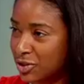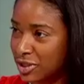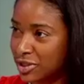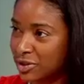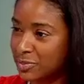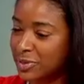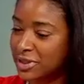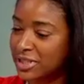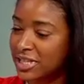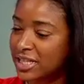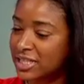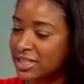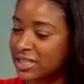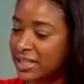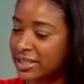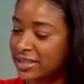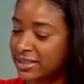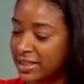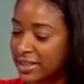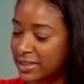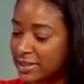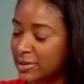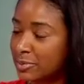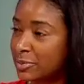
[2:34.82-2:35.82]
transportation
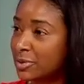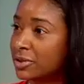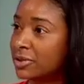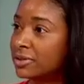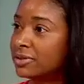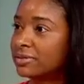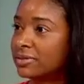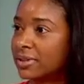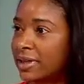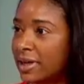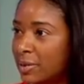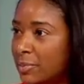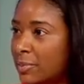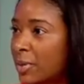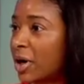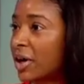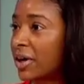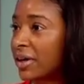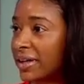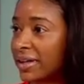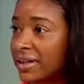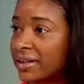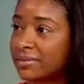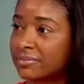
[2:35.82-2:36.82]
accessible and
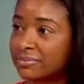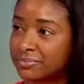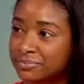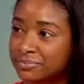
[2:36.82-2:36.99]
parking.